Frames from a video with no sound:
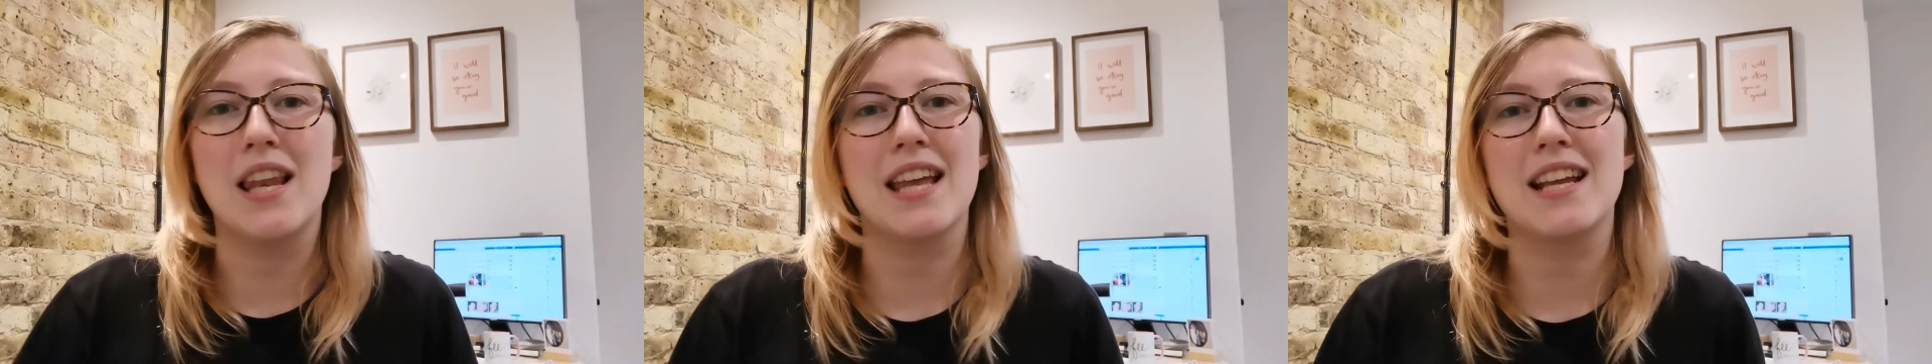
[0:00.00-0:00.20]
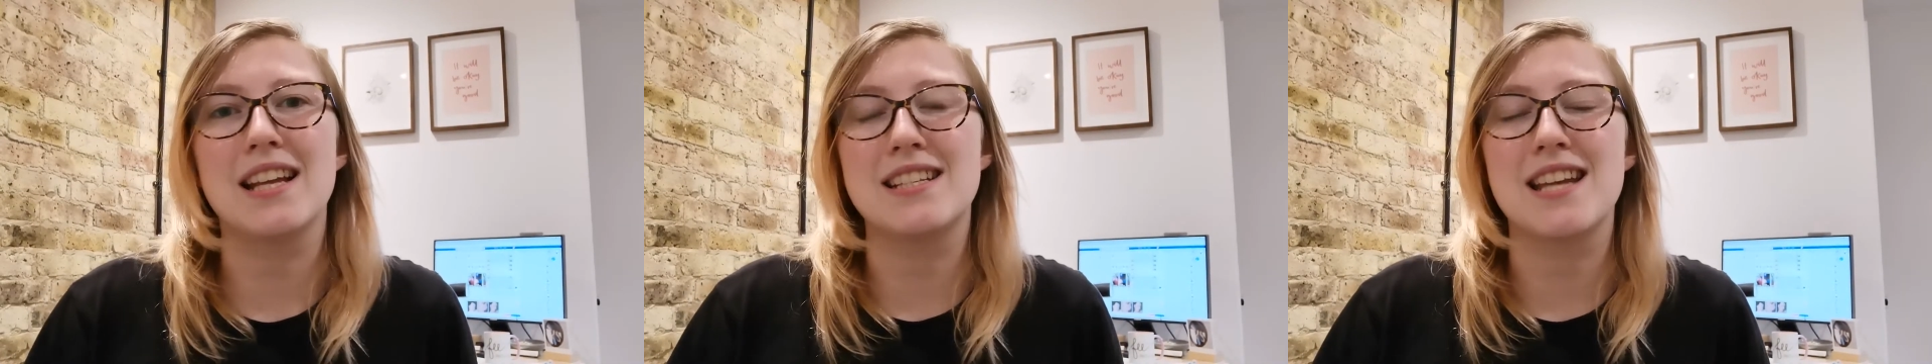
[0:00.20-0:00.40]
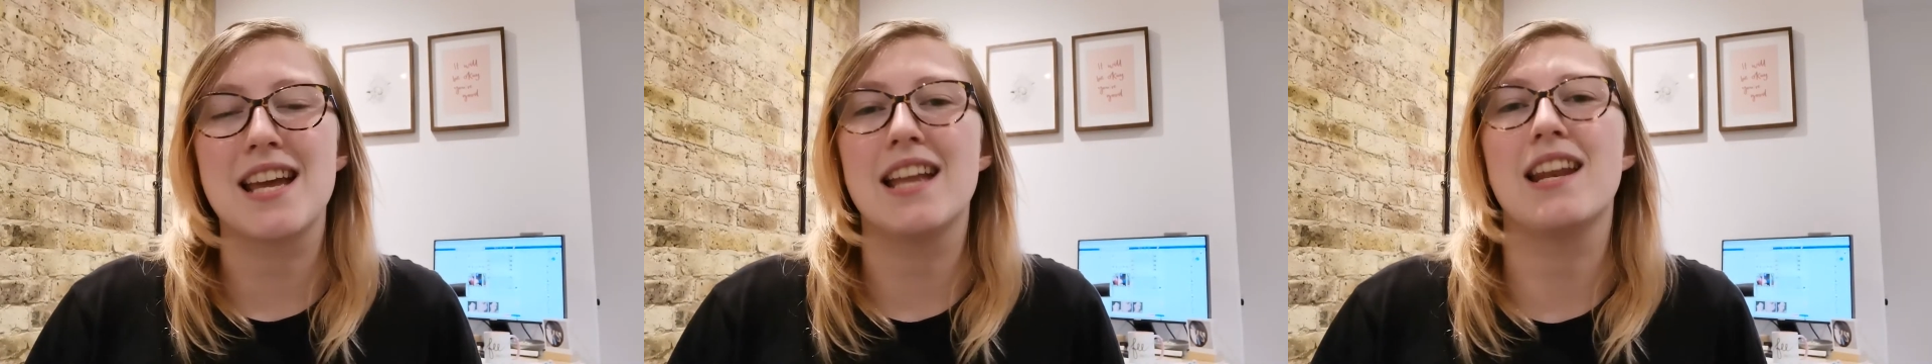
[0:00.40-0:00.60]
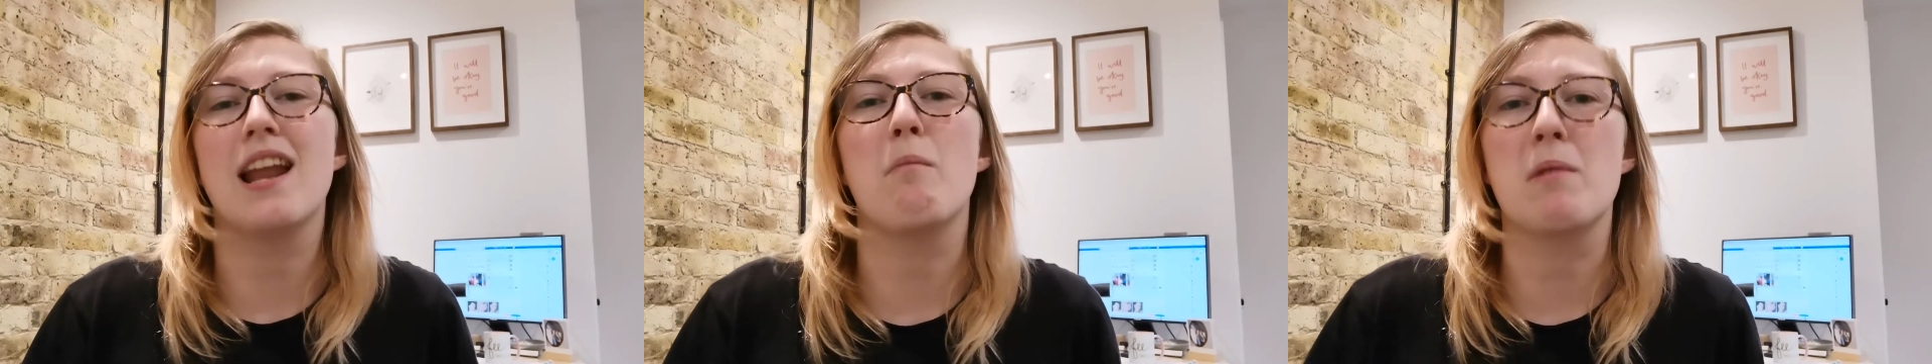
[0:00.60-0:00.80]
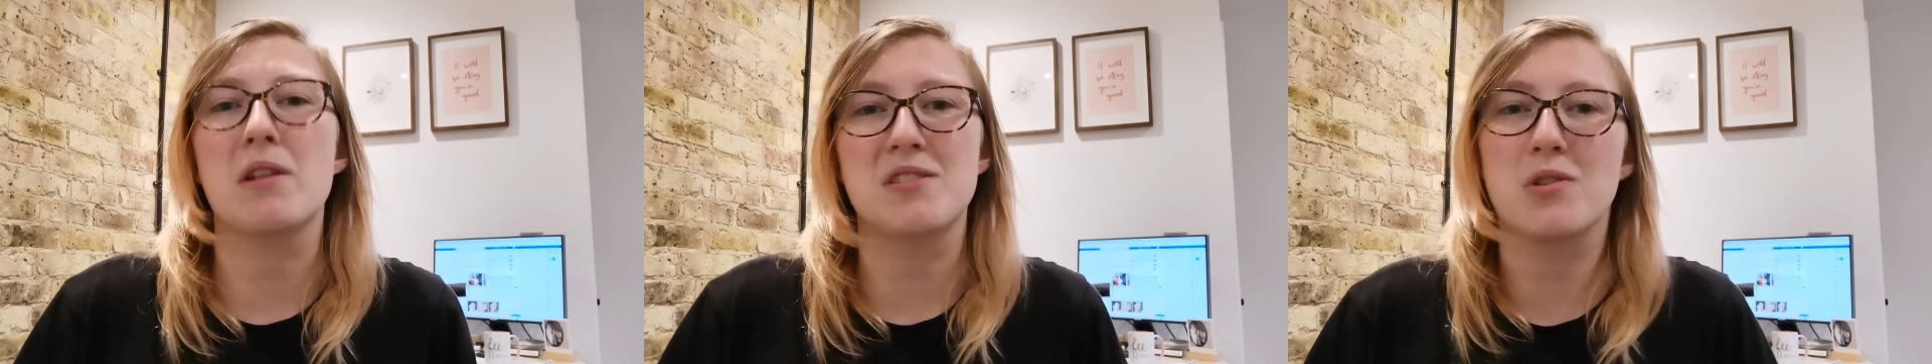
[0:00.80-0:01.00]
LinkedIn
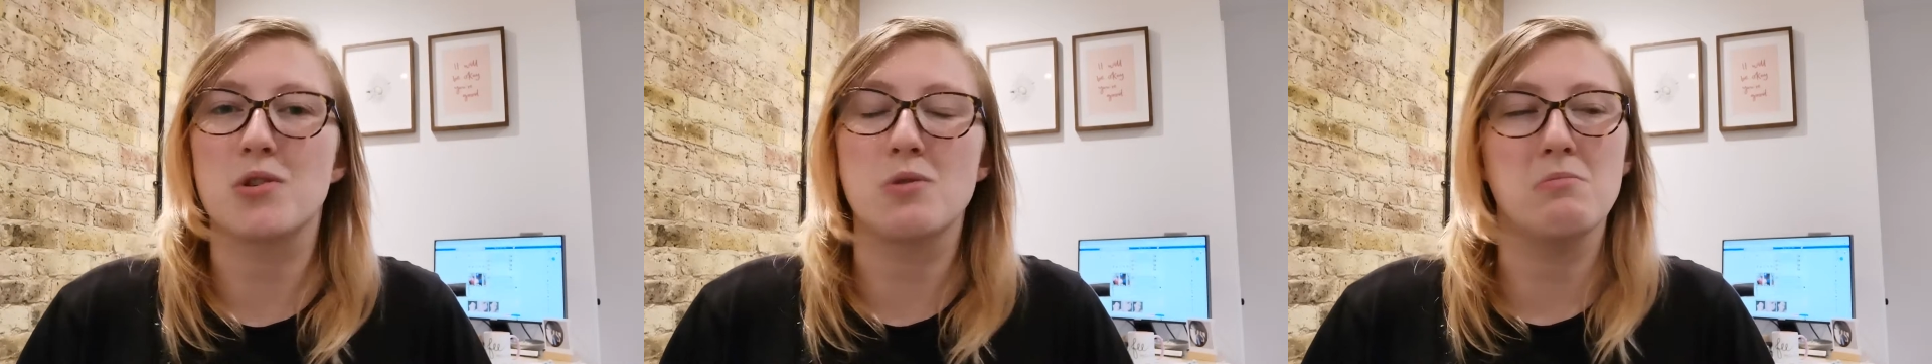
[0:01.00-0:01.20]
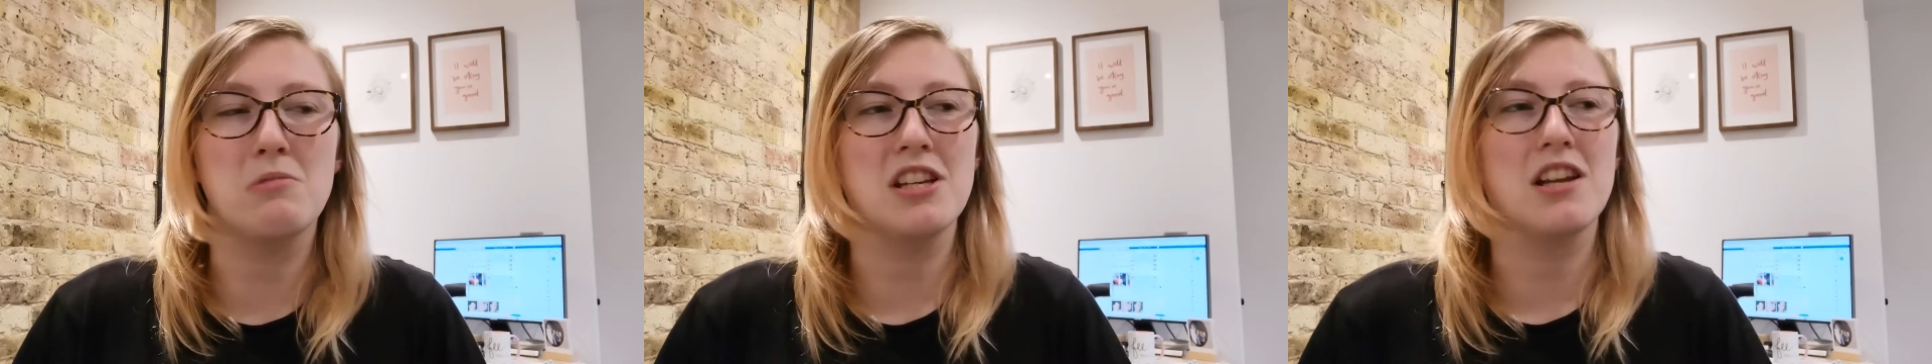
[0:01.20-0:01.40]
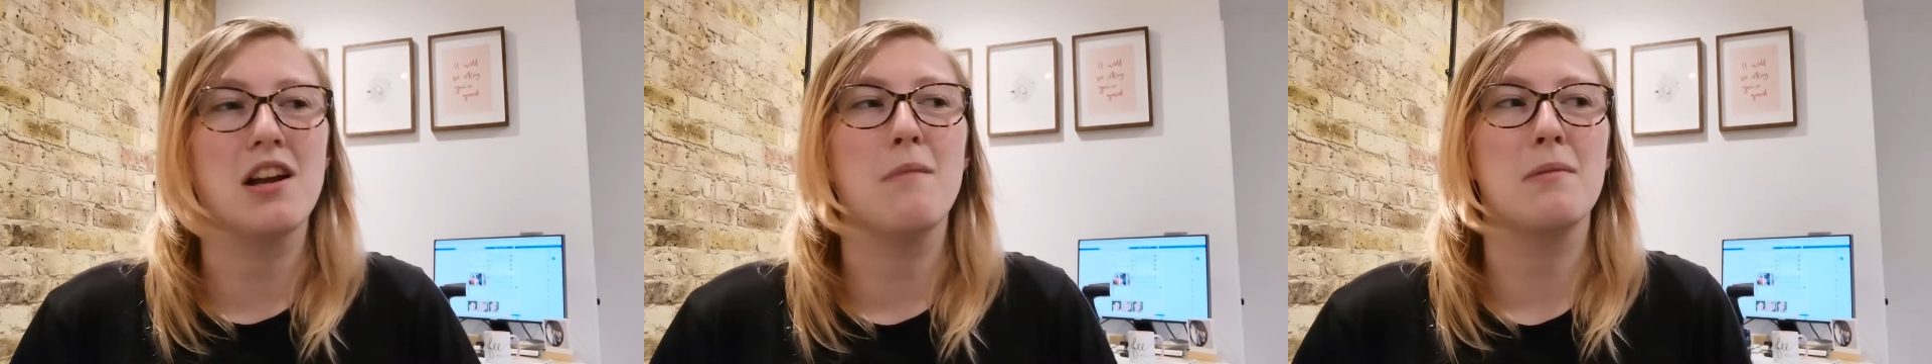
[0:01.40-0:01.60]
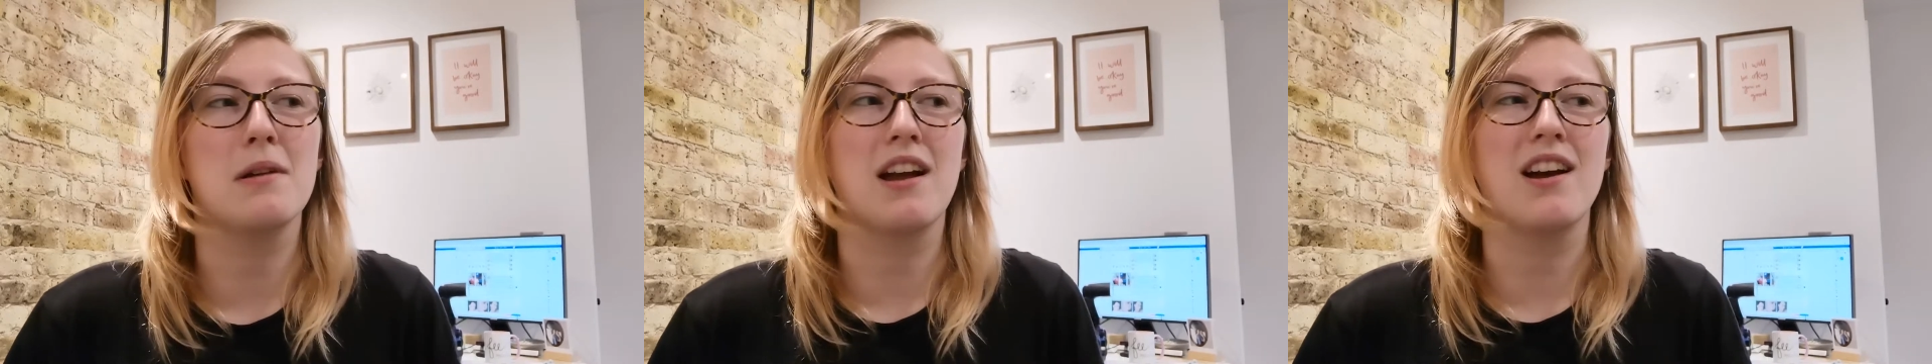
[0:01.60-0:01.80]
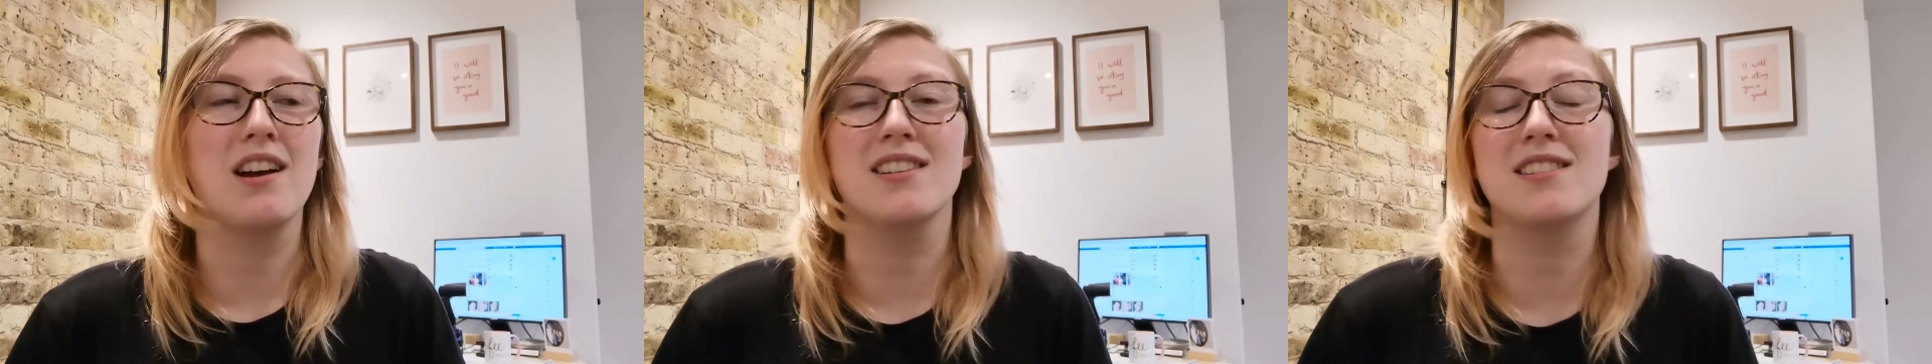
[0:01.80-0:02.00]
and my social media
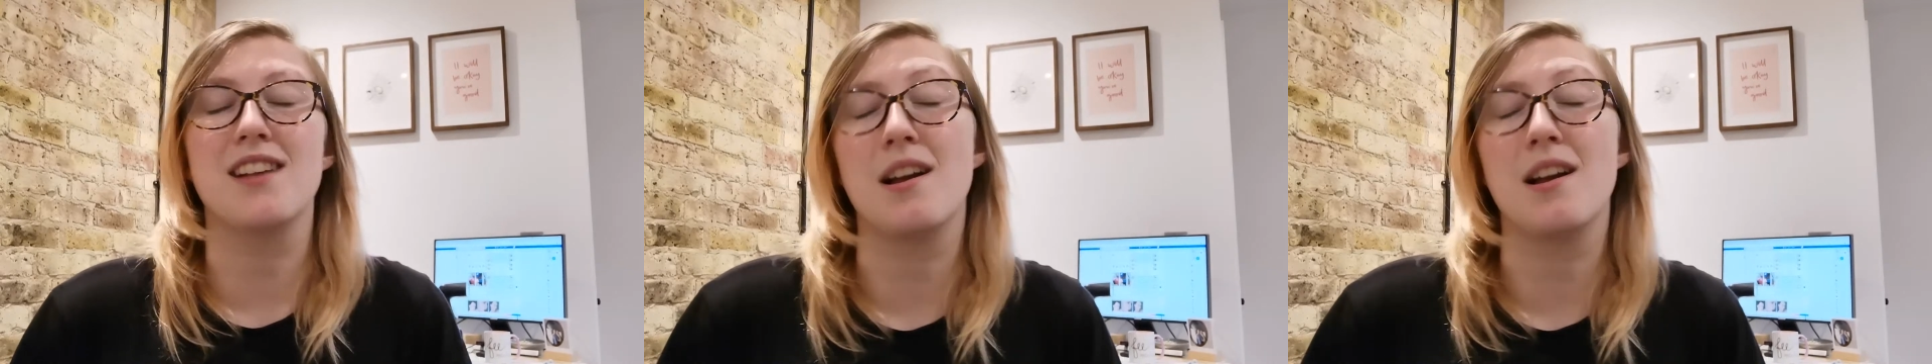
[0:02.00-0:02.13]
because